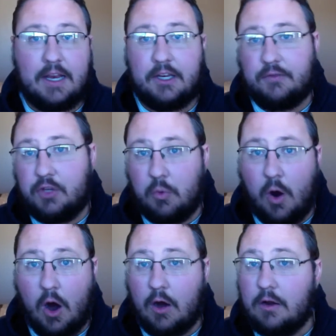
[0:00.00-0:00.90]
and if you
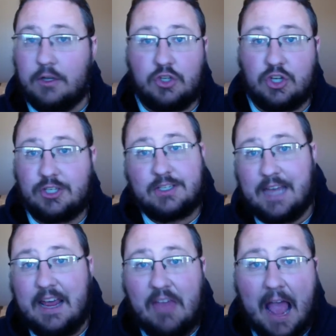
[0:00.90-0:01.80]
are, just
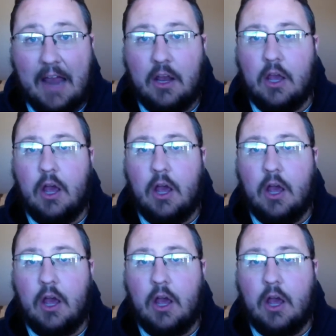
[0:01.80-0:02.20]
say that.